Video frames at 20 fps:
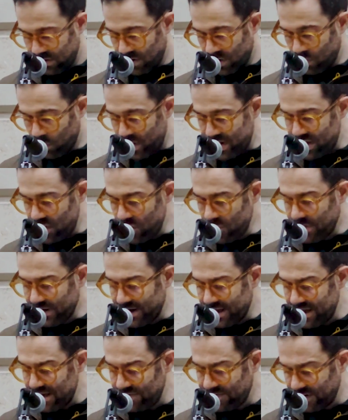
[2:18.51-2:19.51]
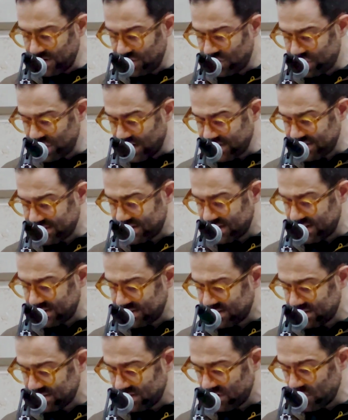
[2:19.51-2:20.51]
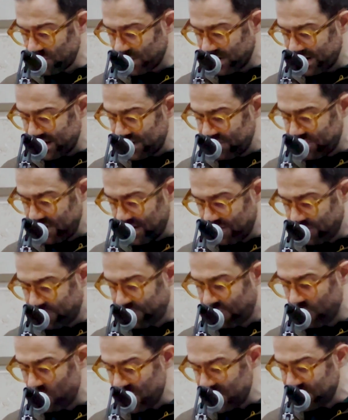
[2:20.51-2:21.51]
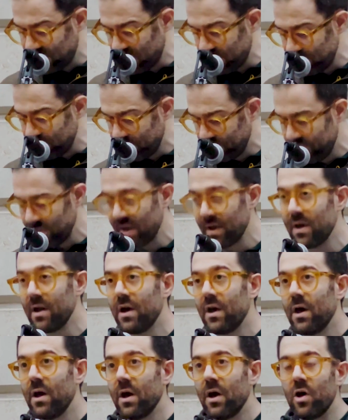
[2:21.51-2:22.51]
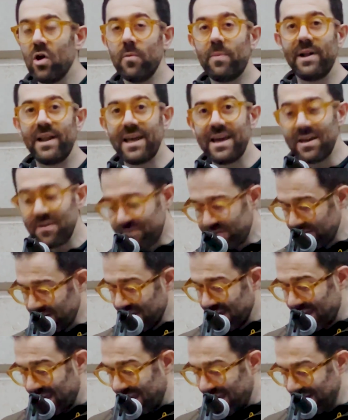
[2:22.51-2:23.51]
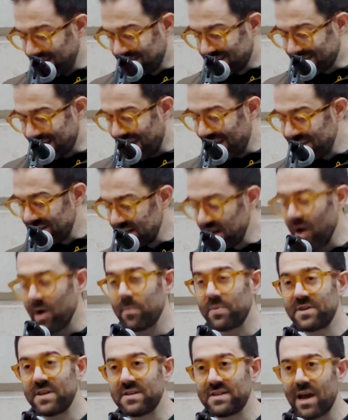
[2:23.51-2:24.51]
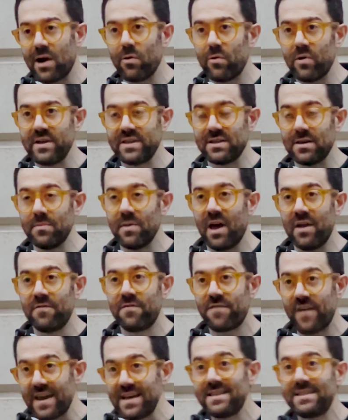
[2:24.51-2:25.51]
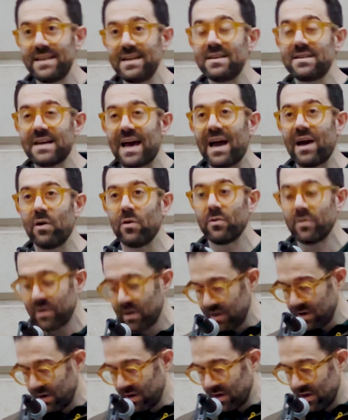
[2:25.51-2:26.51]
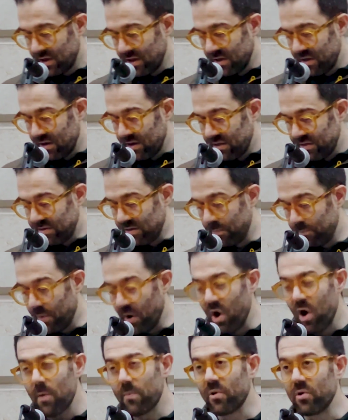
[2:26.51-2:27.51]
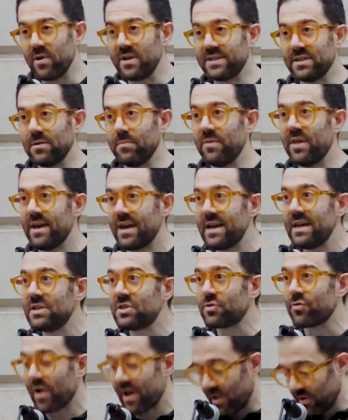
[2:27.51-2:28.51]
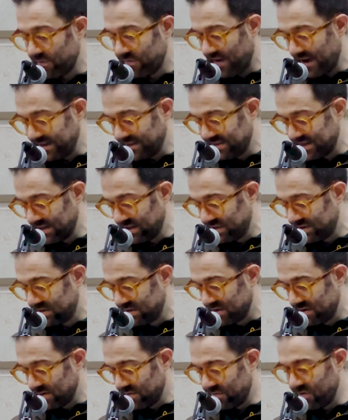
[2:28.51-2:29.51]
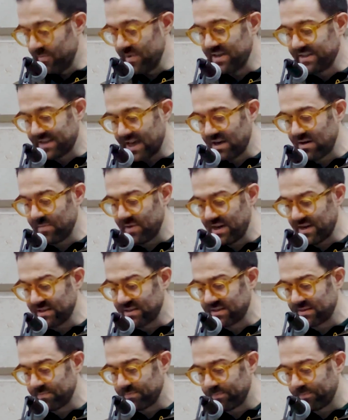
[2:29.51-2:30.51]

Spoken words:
We who believe in justice, who believe in freedom, who believe in standing up to terrorism and facing down the barbarism that Israel faces from its enemies.